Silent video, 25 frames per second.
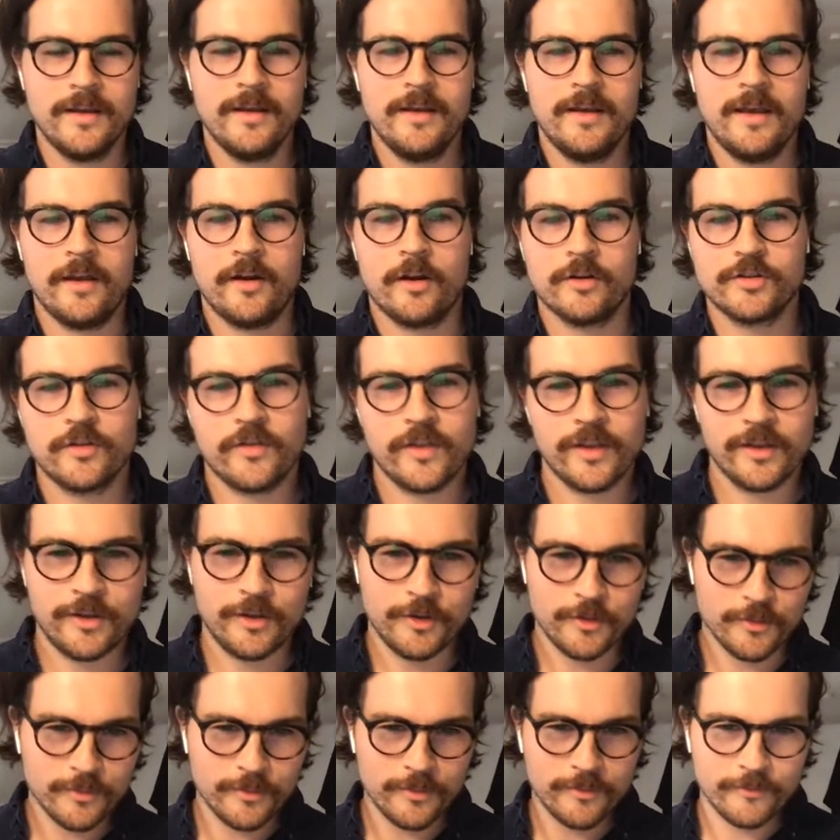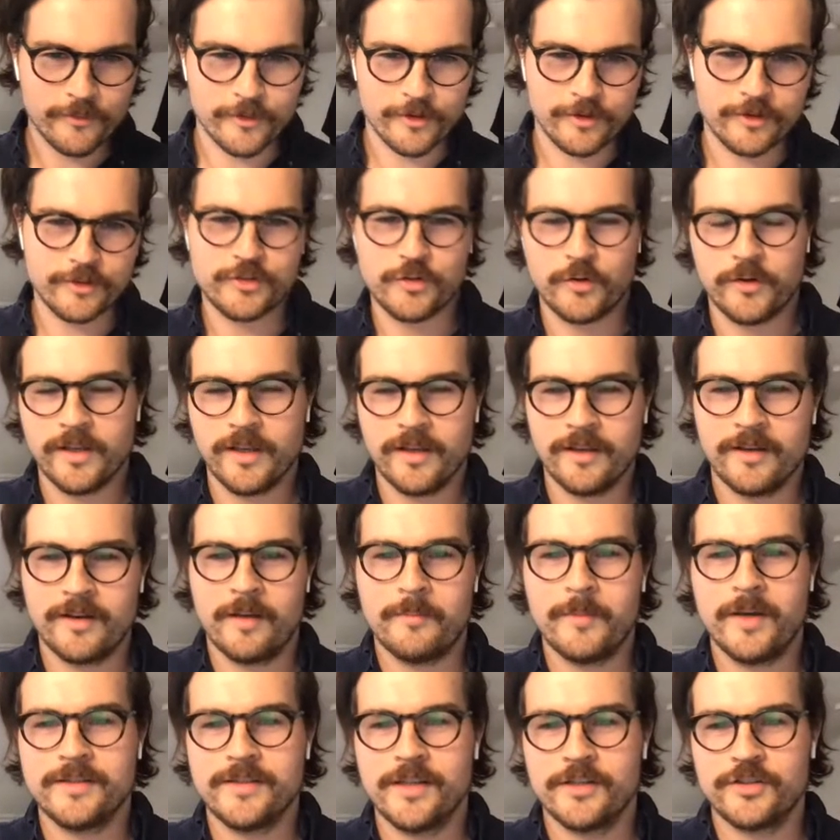And also thank you for joining in on
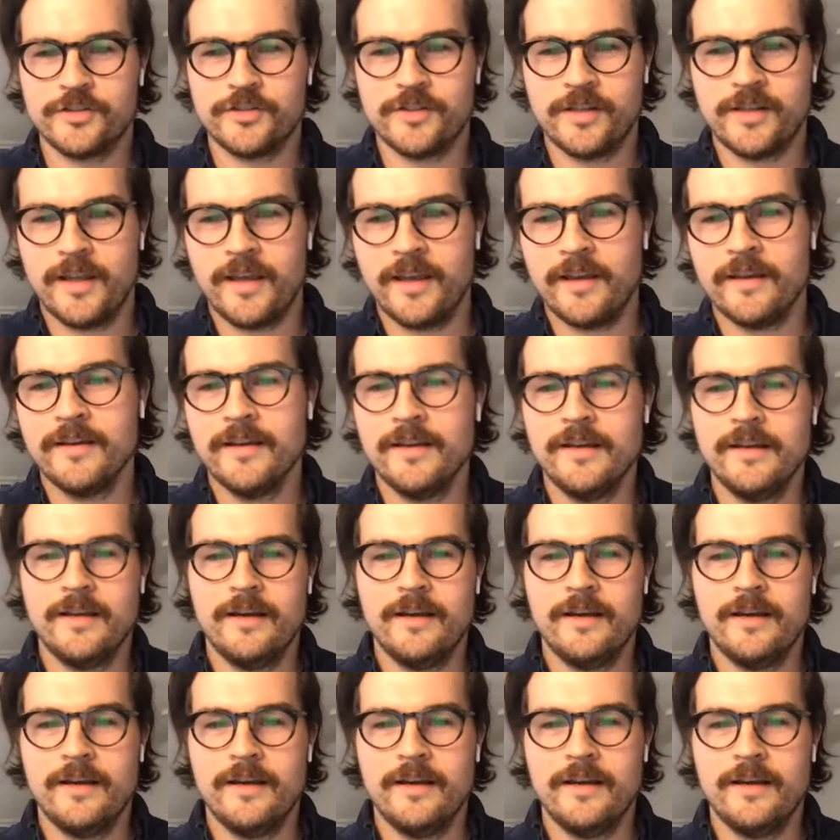my session today,